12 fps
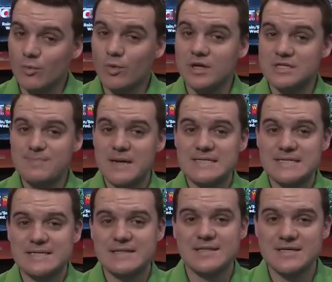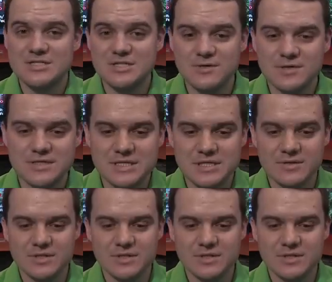and we're expecting this to continue.